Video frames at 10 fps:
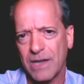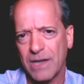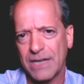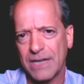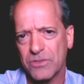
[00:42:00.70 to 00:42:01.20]
of the
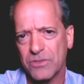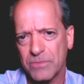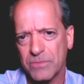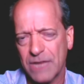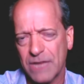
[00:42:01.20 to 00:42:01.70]

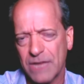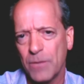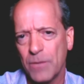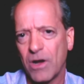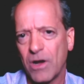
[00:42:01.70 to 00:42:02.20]
broadcasters themselves,
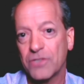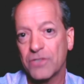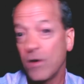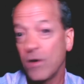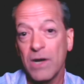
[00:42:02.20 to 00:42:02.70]
but
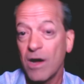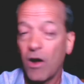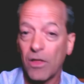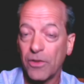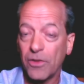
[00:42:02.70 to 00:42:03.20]
also
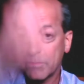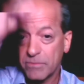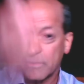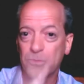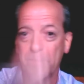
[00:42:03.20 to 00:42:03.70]
all those,
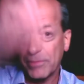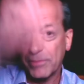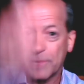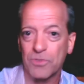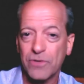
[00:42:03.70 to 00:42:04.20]
those
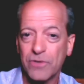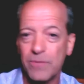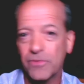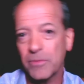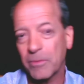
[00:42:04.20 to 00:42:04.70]
people
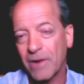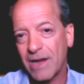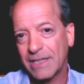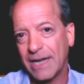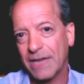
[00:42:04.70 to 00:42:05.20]
upstream from the
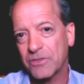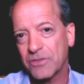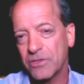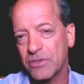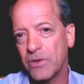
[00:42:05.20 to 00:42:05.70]

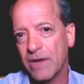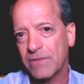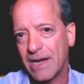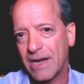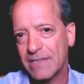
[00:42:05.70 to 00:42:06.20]
broadcasters who
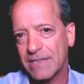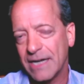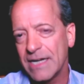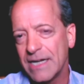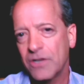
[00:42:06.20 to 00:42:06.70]
have
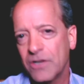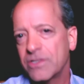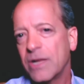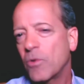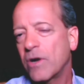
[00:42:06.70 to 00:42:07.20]
content,
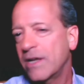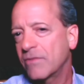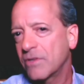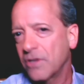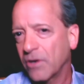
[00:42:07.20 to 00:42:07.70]
because they weren't
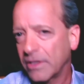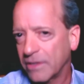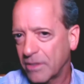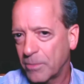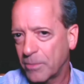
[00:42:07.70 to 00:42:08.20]
even
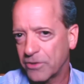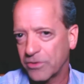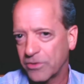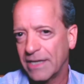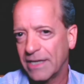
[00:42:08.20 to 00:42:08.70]
doing the
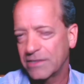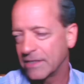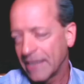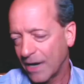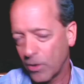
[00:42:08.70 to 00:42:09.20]
compulsory
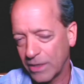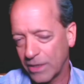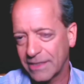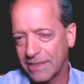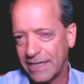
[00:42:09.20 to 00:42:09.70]
license. I don't
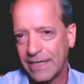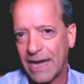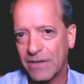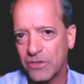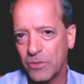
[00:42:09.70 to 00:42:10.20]
want to
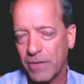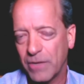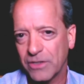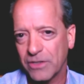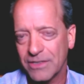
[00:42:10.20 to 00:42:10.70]
geek out too
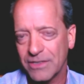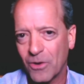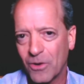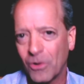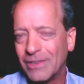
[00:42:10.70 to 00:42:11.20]
much on
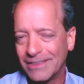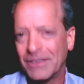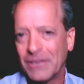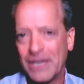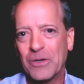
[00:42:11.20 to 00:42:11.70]
this whole
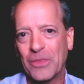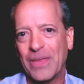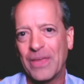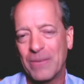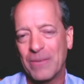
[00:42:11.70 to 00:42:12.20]

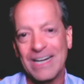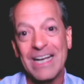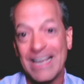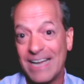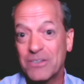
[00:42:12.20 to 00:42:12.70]
legal thing,
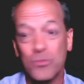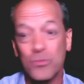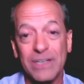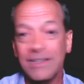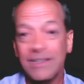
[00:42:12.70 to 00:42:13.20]
but
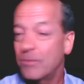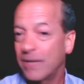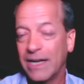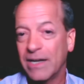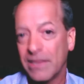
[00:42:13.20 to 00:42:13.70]
it's really
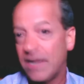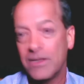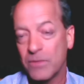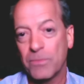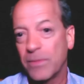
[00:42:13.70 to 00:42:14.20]
been the,
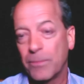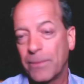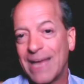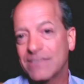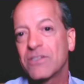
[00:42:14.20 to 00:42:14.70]
the the
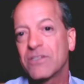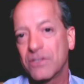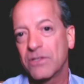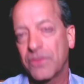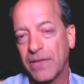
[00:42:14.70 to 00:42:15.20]
best
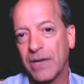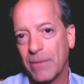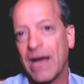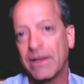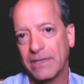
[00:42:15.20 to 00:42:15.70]

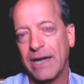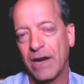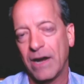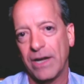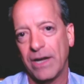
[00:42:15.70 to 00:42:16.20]
thing about
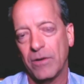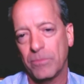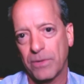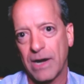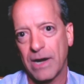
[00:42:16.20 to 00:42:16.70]
the
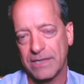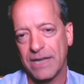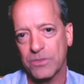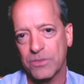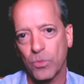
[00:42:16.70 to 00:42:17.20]
Aereo
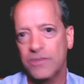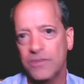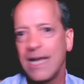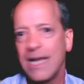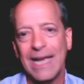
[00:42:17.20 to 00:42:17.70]
process
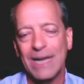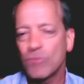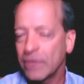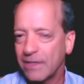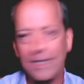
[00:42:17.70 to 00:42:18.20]
was
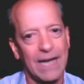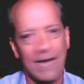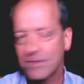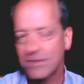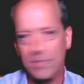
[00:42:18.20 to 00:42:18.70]
it really
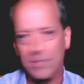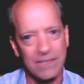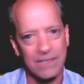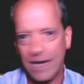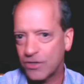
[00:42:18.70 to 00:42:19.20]
got some
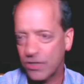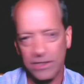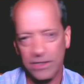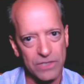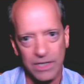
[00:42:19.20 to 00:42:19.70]

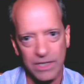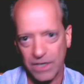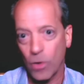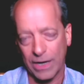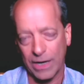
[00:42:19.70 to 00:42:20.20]
discussions
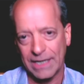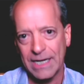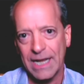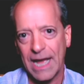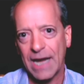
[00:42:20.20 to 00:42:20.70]
going
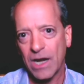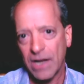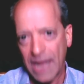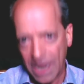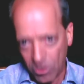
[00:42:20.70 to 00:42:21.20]
at
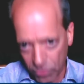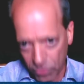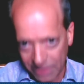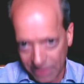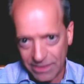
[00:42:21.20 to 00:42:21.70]
a at a
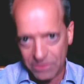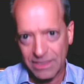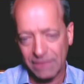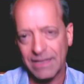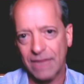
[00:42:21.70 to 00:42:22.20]

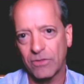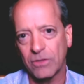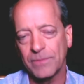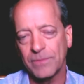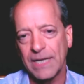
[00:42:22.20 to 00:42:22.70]
realistic
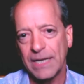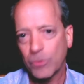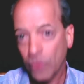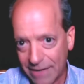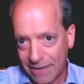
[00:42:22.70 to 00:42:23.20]
level
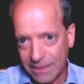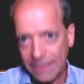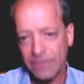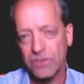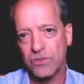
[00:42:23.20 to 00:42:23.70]

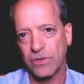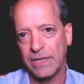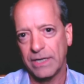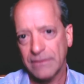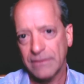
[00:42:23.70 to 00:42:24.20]
throughout the
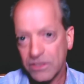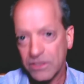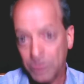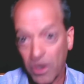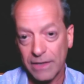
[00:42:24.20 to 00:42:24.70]
industry,
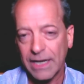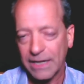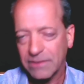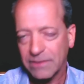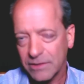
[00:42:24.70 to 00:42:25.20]
not just
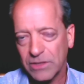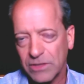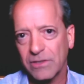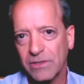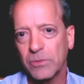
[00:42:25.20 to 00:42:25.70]
broadcasting,
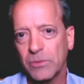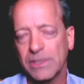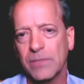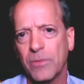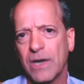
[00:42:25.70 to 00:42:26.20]
but certainly
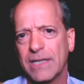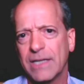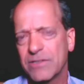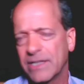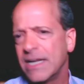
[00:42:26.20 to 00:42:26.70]
within
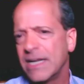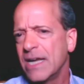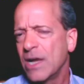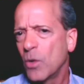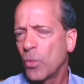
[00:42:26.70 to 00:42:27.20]
broadcasting,
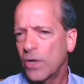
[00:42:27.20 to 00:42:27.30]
